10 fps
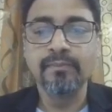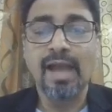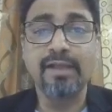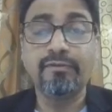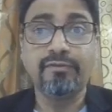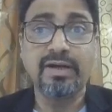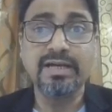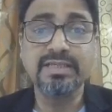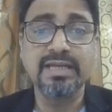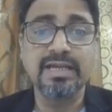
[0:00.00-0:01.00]
And the
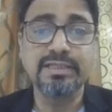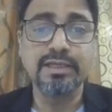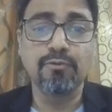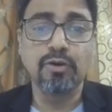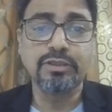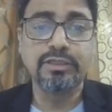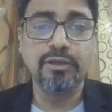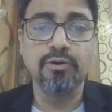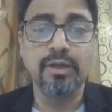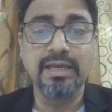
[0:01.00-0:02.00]
first answer was
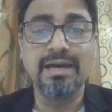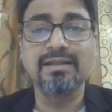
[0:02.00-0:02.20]
0 here.